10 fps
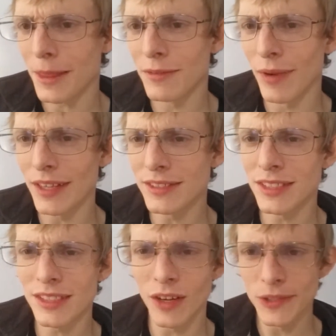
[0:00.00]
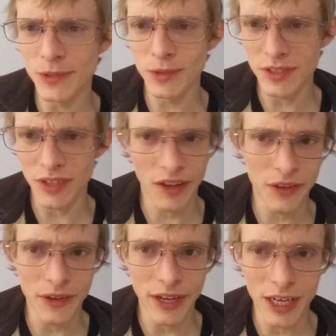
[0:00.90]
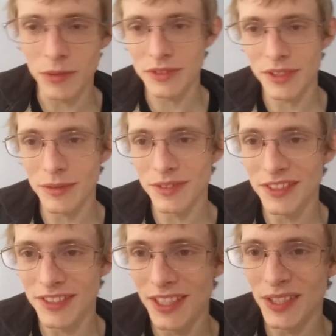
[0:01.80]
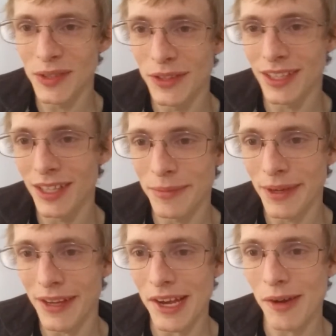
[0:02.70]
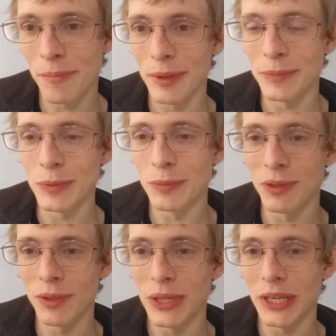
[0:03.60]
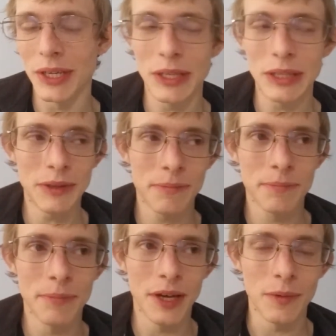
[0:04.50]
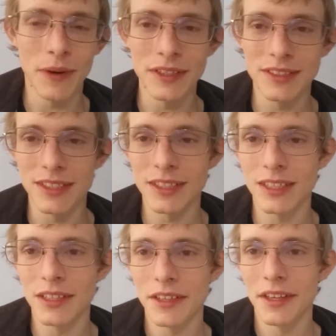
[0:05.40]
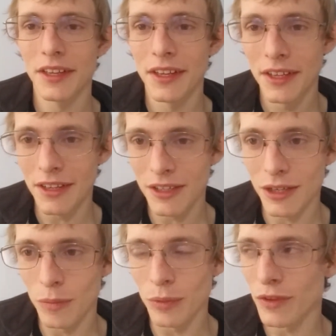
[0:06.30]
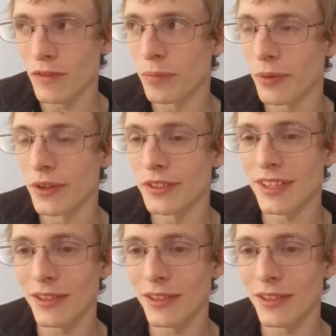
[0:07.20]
raising all sorts of other animals. I was listening to a thing about how people were raising a couple of birds that